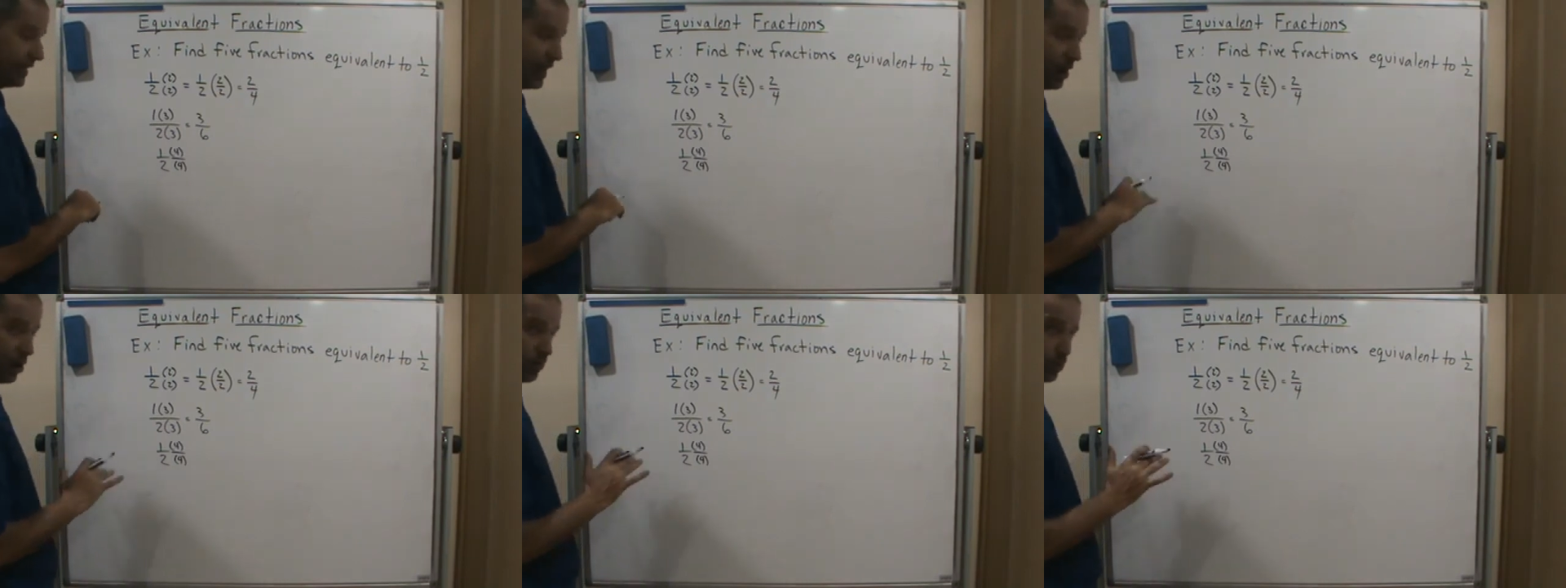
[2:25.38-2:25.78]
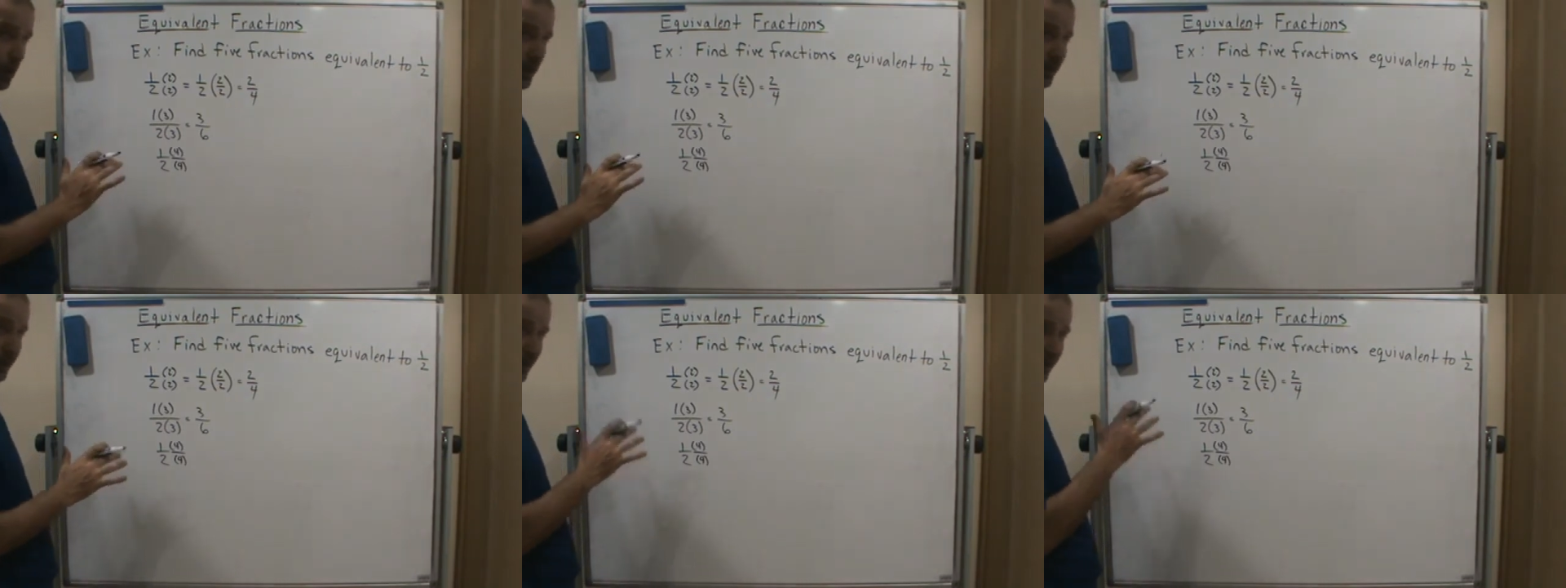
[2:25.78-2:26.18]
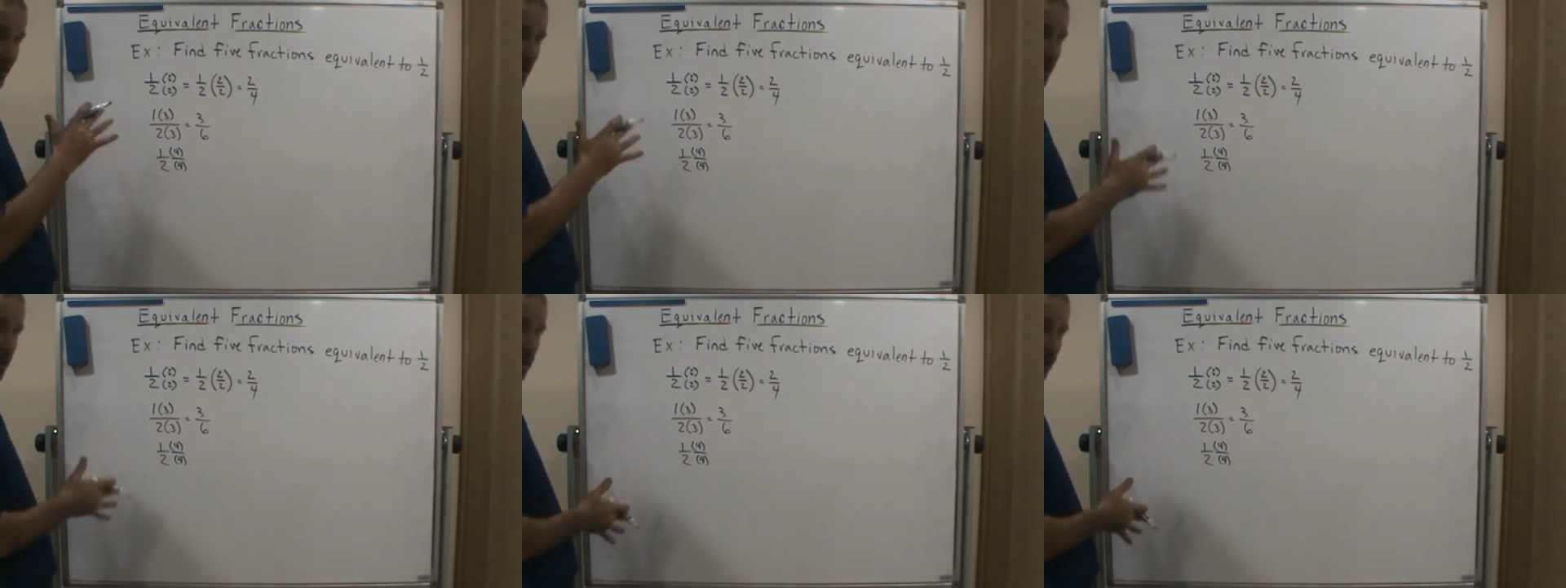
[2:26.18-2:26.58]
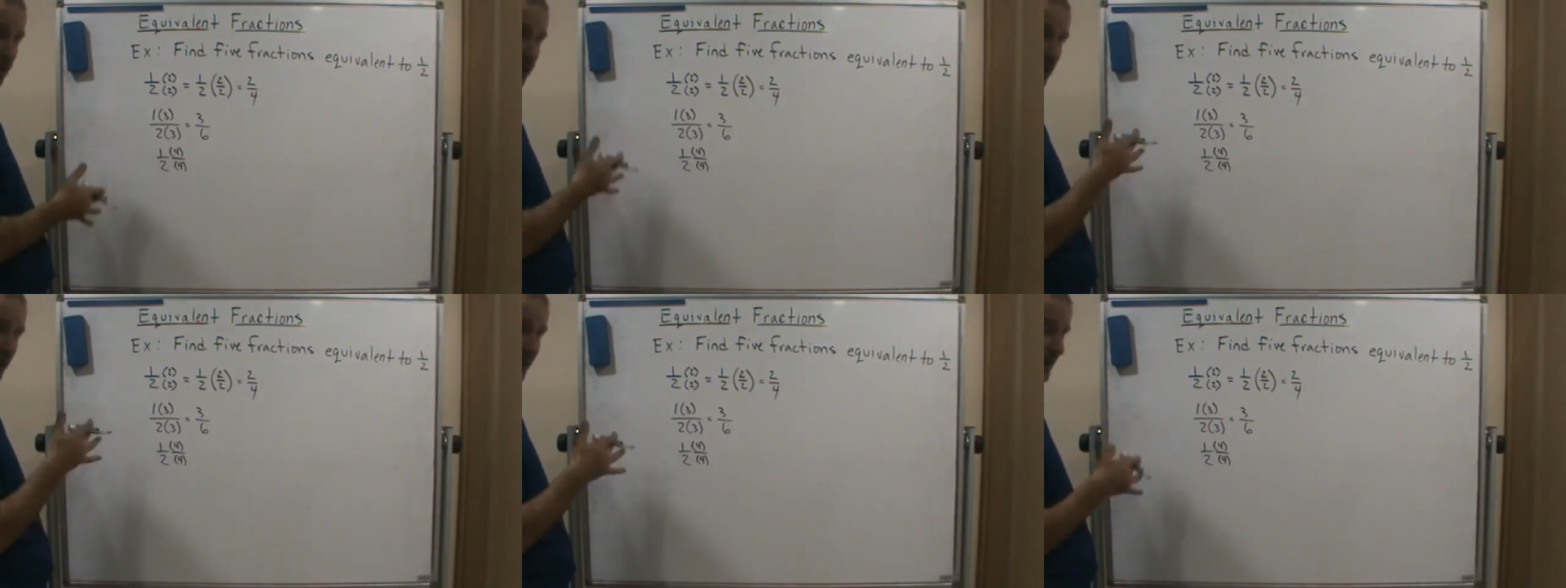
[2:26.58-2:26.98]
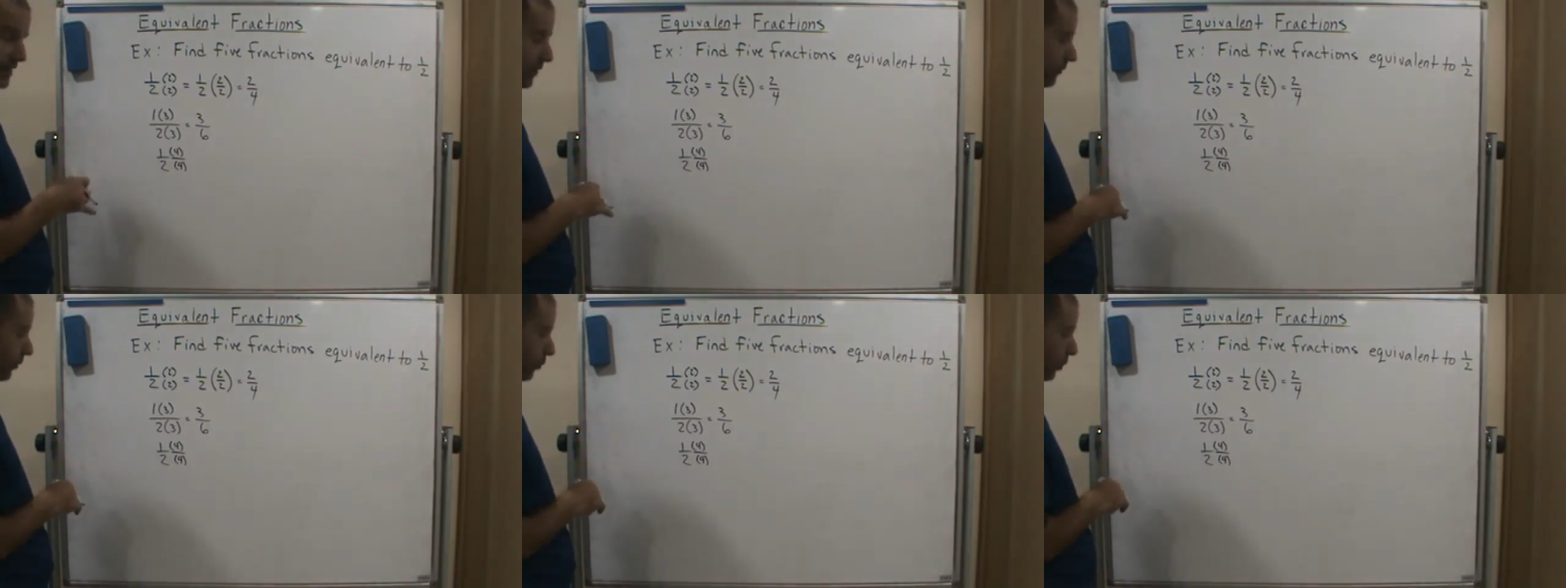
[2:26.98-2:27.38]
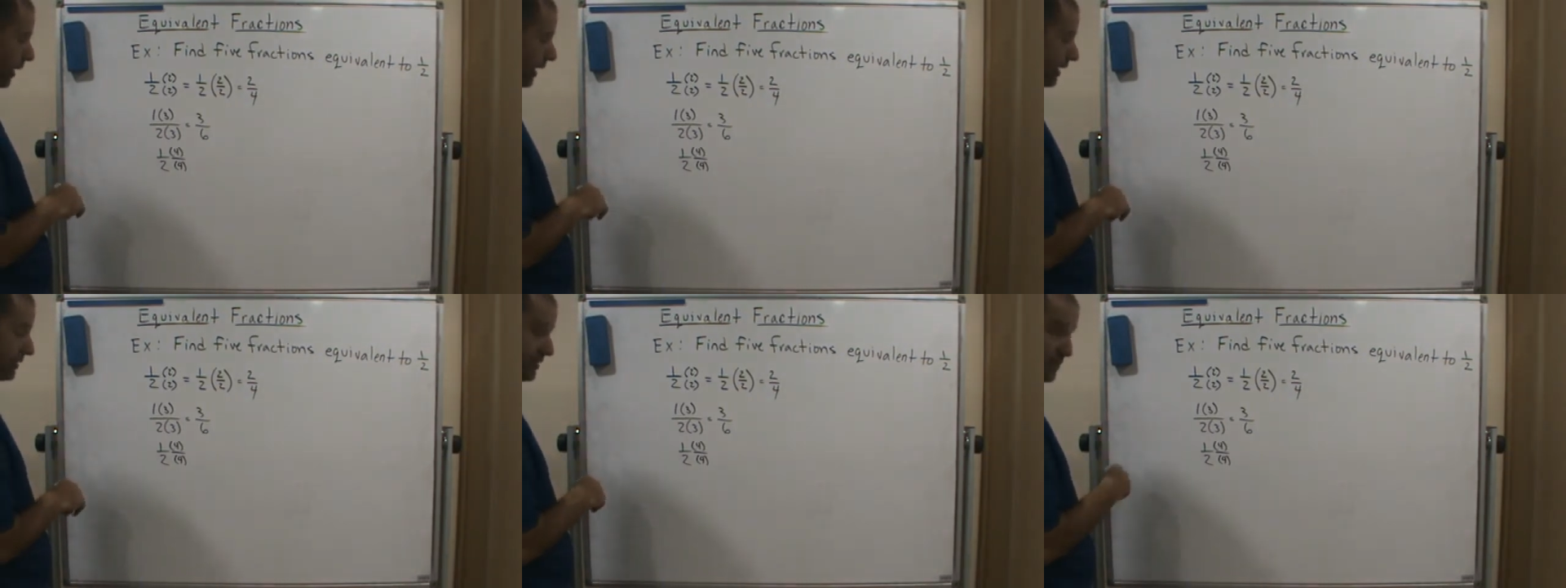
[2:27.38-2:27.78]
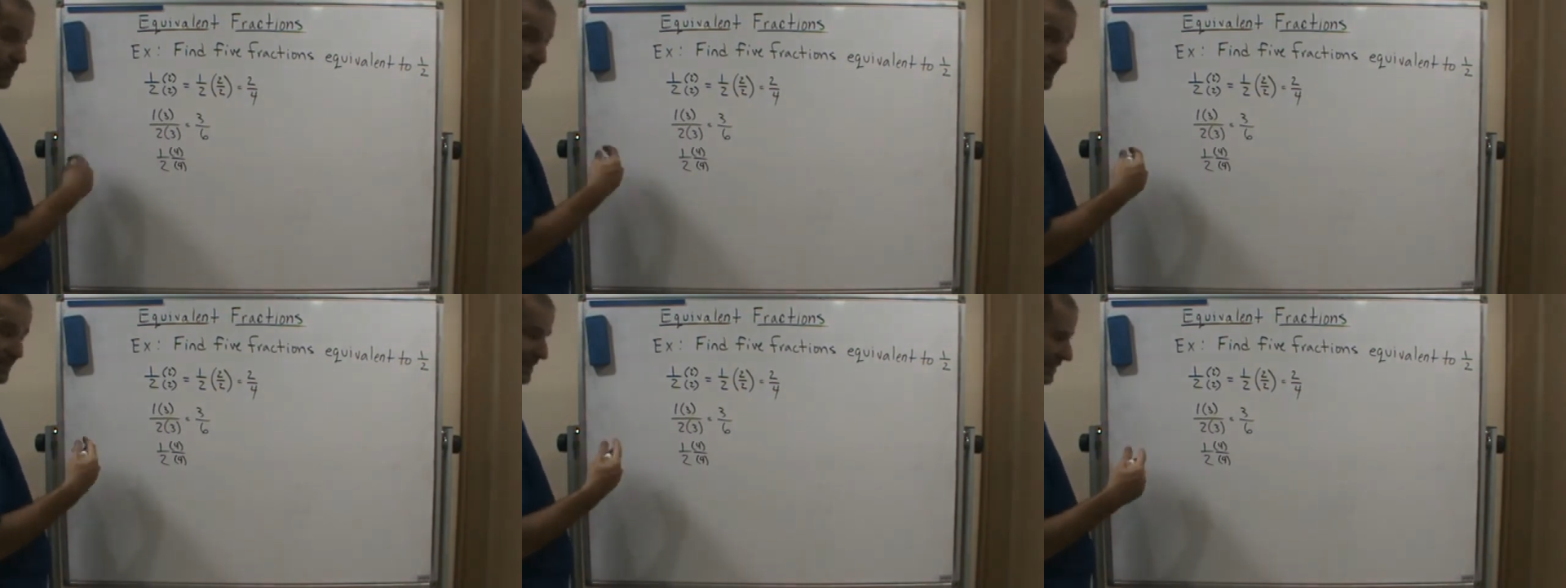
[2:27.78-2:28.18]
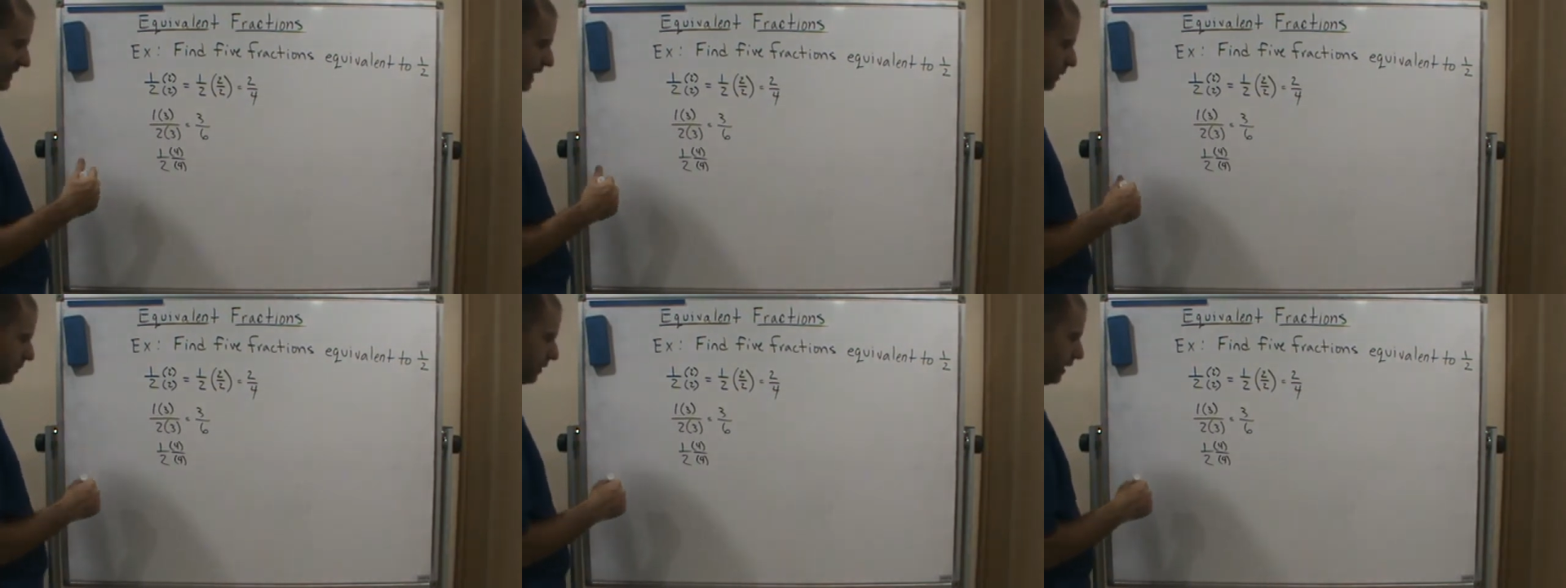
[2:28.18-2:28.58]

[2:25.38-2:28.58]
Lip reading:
Nobody's mouth can be seen.